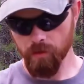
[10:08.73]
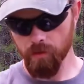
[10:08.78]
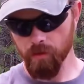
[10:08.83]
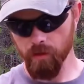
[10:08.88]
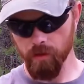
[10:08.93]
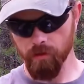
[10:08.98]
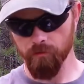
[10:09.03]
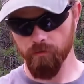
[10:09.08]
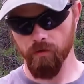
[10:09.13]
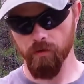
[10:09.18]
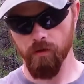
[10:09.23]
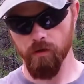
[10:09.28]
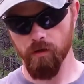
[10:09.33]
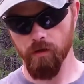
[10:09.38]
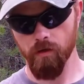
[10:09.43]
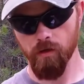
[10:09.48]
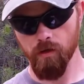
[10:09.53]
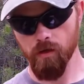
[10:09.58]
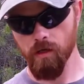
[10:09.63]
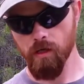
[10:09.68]
knife.
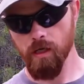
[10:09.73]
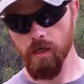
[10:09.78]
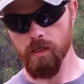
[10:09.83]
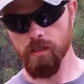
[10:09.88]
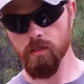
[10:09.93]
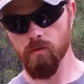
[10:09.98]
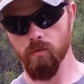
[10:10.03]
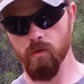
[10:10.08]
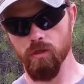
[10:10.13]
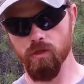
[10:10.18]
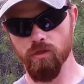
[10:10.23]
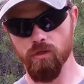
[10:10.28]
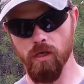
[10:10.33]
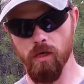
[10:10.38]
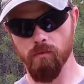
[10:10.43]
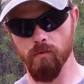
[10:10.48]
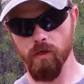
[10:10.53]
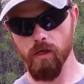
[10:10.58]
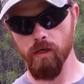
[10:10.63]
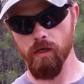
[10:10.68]
It has the one
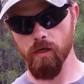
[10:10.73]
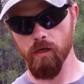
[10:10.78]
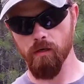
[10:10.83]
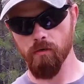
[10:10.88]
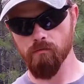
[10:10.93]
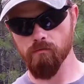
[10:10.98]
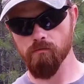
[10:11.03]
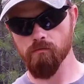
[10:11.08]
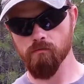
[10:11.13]
strap right here,